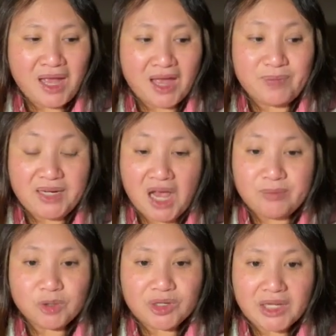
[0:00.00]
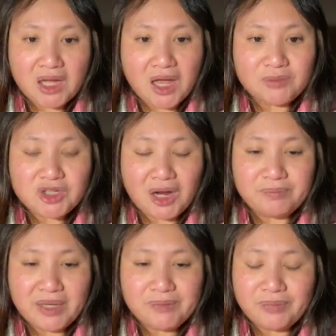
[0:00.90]
I've been going
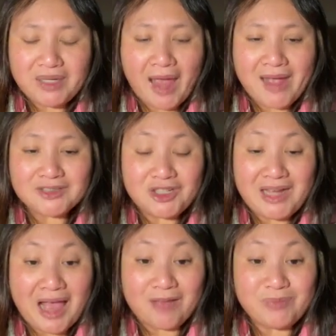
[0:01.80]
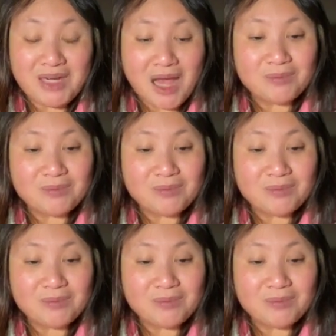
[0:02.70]
shopping, but actually I've been